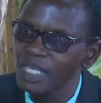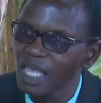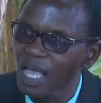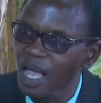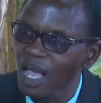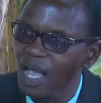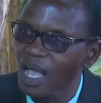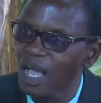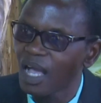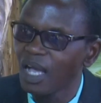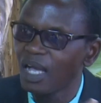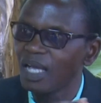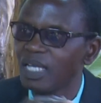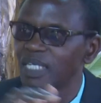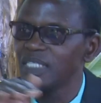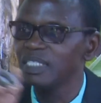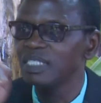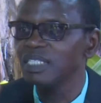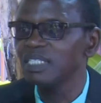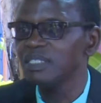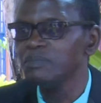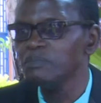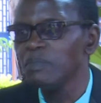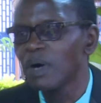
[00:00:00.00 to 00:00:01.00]

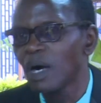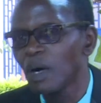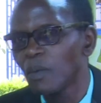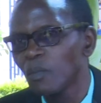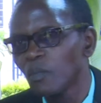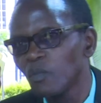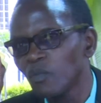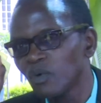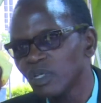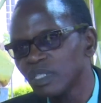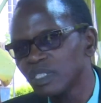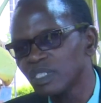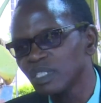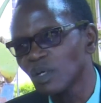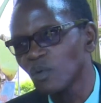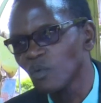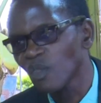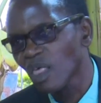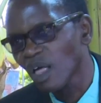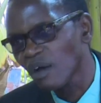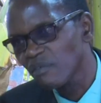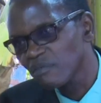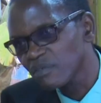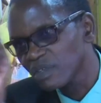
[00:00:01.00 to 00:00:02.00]
Zambia,
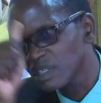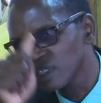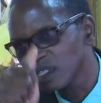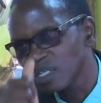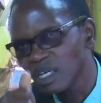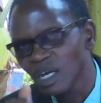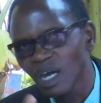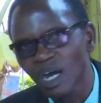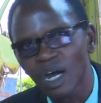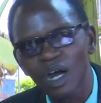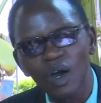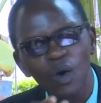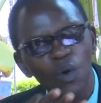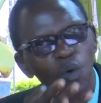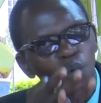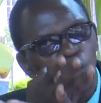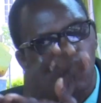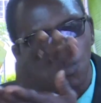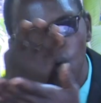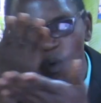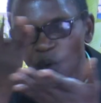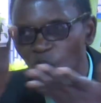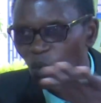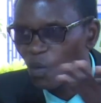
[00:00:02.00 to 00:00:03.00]
Zimbabwe, South
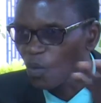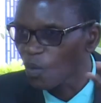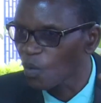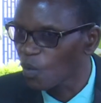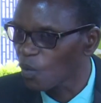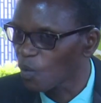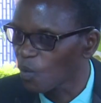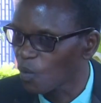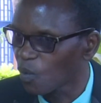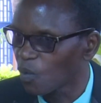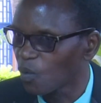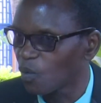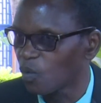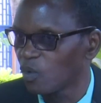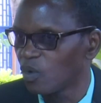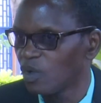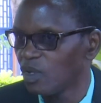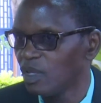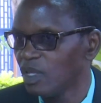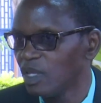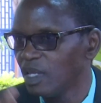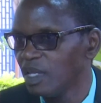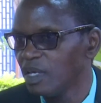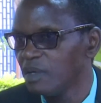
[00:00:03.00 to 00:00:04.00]
Africa.
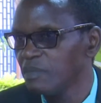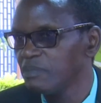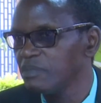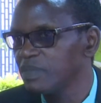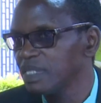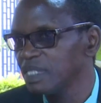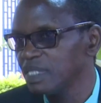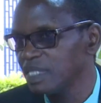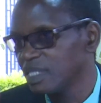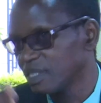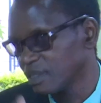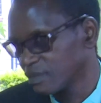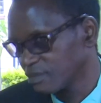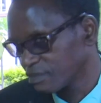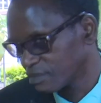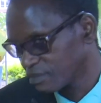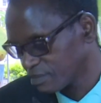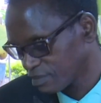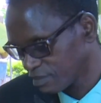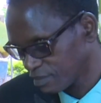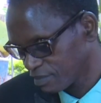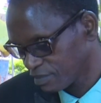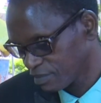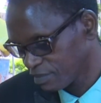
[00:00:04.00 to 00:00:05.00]
I've gone in
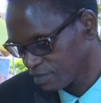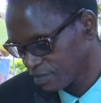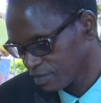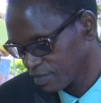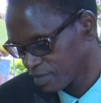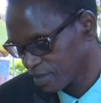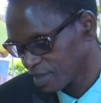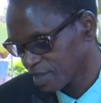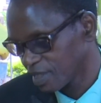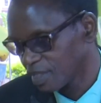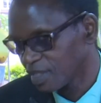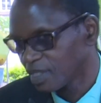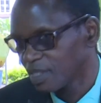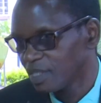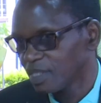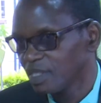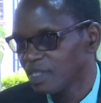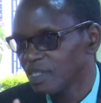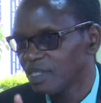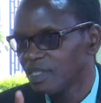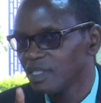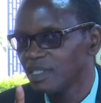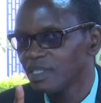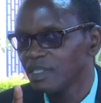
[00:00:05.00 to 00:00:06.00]
different places
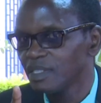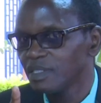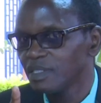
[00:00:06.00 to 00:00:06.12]
preaching.